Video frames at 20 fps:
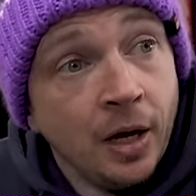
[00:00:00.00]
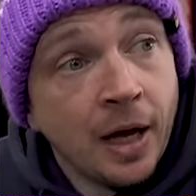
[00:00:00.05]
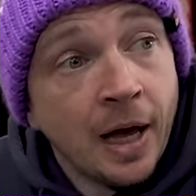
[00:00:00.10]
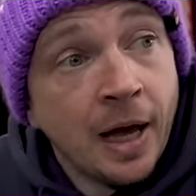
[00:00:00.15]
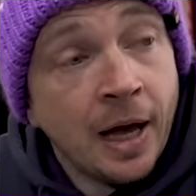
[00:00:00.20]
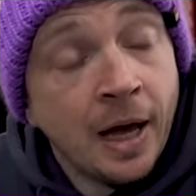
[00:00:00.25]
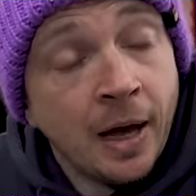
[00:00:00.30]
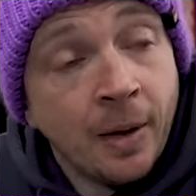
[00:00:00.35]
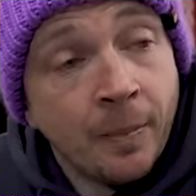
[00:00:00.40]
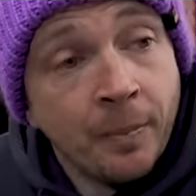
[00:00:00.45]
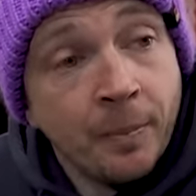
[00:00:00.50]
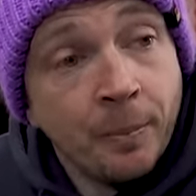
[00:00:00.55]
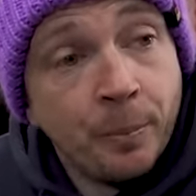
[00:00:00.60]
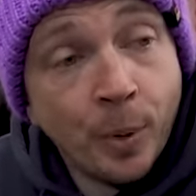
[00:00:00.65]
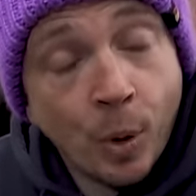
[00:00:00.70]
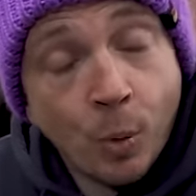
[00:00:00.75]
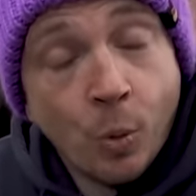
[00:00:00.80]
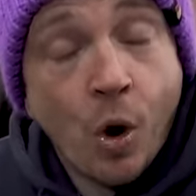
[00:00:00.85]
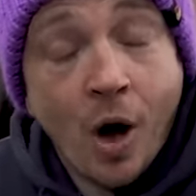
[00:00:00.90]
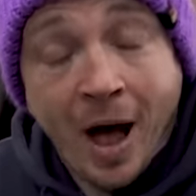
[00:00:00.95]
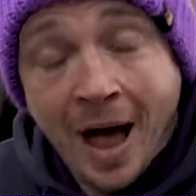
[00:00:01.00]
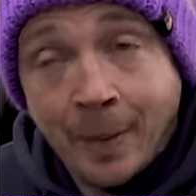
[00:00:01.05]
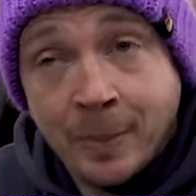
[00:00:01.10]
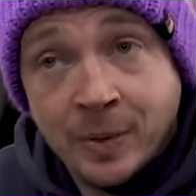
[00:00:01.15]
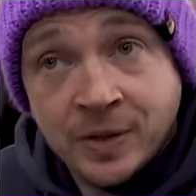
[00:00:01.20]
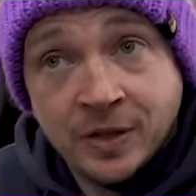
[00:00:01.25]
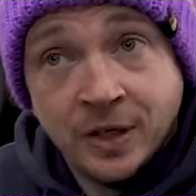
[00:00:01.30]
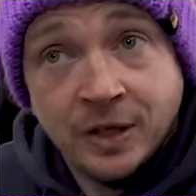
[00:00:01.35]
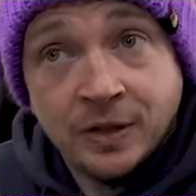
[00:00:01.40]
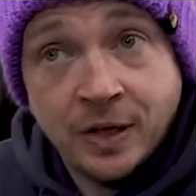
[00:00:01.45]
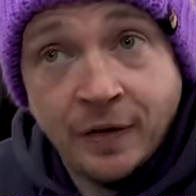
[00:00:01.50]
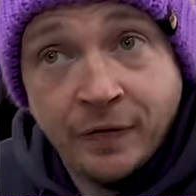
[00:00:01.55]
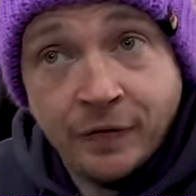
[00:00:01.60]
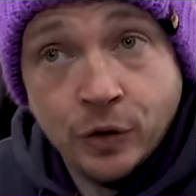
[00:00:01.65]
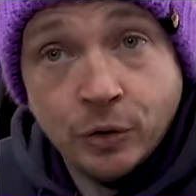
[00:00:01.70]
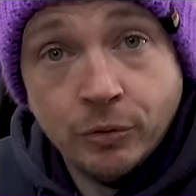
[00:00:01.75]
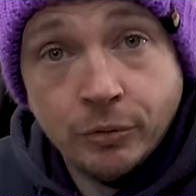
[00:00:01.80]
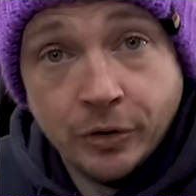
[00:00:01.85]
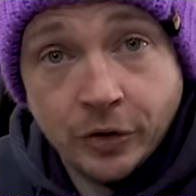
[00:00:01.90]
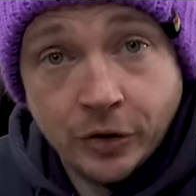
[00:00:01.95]
Um, but what happens is if
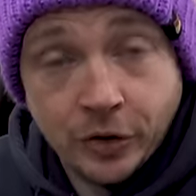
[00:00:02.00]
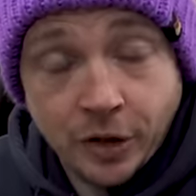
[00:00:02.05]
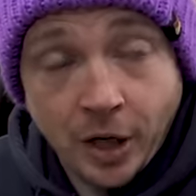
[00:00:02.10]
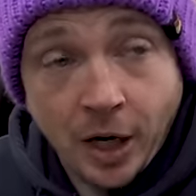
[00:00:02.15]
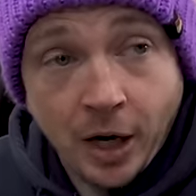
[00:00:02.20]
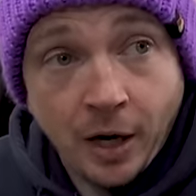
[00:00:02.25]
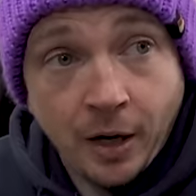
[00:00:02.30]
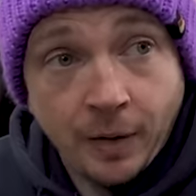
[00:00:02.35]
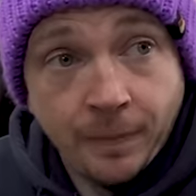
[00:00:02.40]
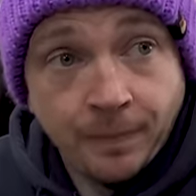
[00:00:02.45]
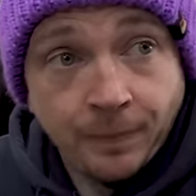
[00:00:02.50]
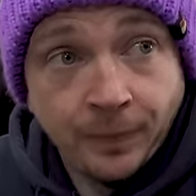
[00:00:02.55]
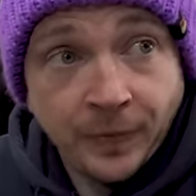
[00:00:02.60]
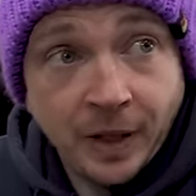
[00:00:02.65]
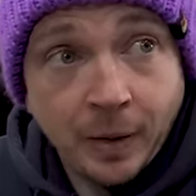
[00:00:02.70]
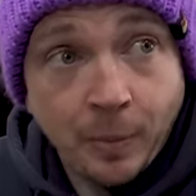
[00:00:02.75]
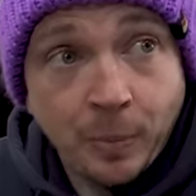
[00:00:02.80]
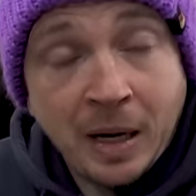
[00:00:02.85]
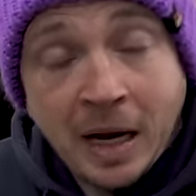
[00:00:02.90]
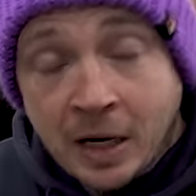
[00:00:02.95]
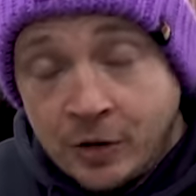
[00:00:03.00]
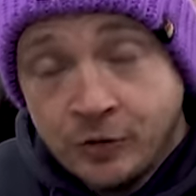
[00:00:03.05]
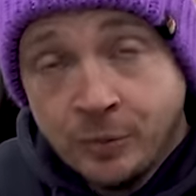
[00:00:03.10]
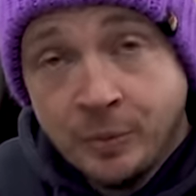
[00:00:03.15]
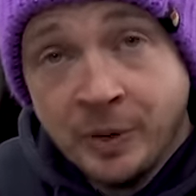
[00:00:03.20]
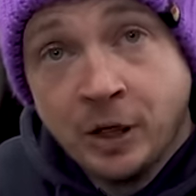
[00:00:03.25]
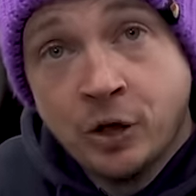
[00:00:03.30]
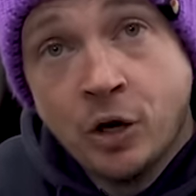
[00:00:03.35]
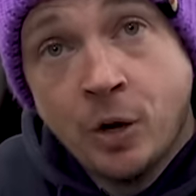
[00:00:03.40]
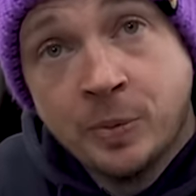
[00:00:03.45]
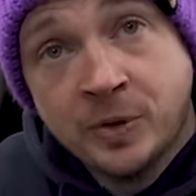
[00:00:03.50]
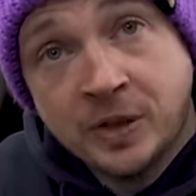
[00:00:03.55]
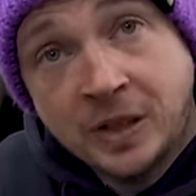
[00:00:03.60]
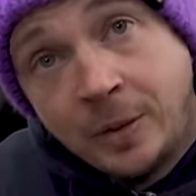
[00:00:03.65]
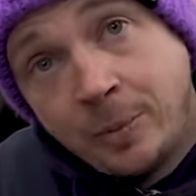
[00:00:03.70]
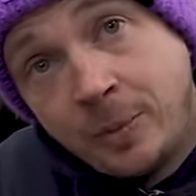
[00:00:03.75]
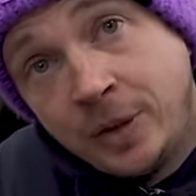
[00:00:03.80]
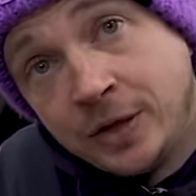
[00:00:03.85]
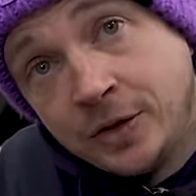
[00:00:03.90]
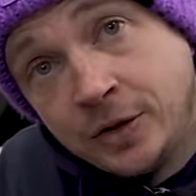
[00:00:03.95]
you start Plastrum and copper
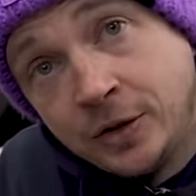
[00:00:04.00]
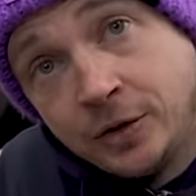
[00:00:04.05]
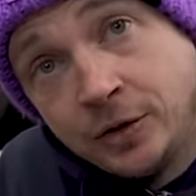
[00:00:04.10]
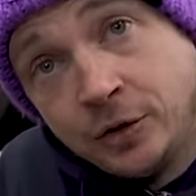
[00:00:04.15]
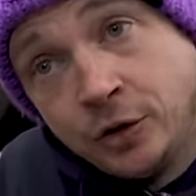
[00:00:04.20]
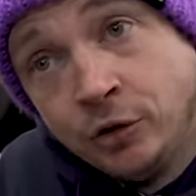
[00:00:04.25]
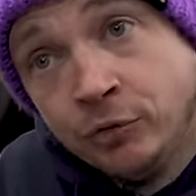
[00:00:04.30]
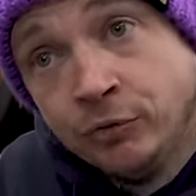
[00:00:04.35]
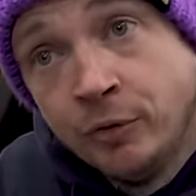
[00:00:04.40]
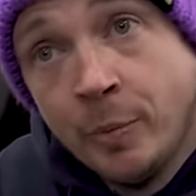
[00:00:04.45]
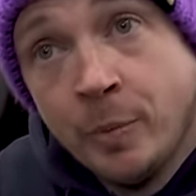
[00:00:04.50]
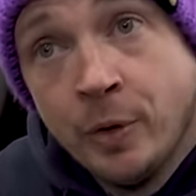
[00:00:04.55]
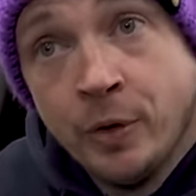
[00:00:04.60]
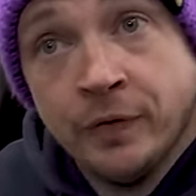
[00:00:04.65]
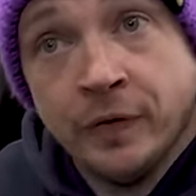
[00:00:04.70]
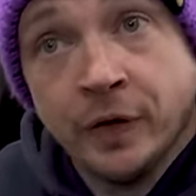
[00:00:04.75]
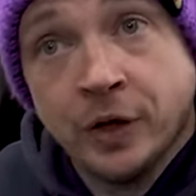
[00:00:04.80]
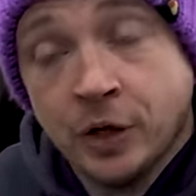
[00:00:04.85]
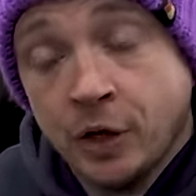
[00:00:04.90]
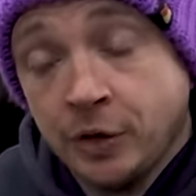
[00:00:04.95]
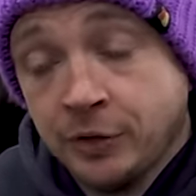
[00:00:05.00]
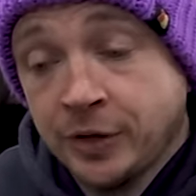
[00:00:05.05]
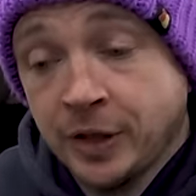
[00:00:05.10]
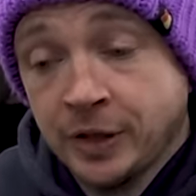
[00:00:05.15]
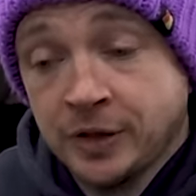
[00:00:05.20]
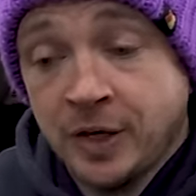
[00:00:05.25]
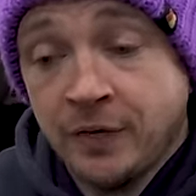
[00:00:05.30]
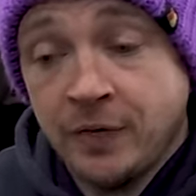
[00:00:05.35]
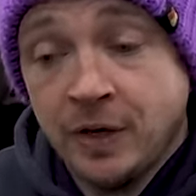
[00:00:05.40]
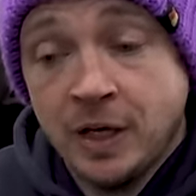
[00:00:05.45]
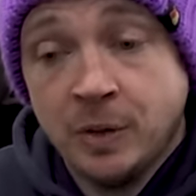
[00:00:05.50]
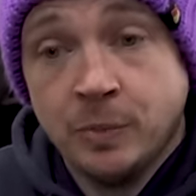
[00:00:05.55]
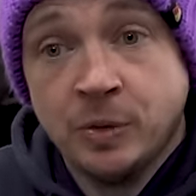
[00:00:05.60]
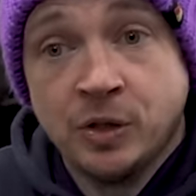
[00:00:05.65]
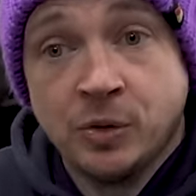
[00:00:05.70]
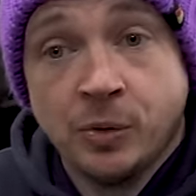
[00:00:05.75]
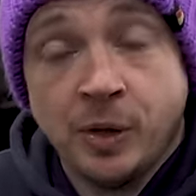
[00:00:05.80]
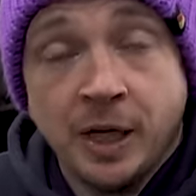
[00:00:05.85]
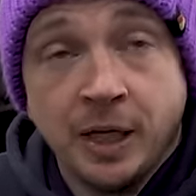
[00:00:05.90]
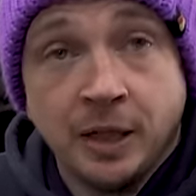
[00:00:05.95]
slip is you remove the conductivity
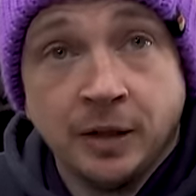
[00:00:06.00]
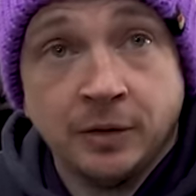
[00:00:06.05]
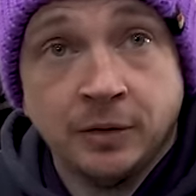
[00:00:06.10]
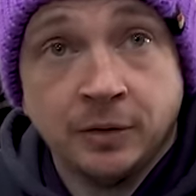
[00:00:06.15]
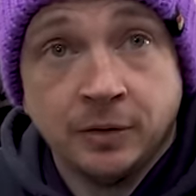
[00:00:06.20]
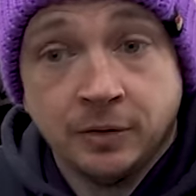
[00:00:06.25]
between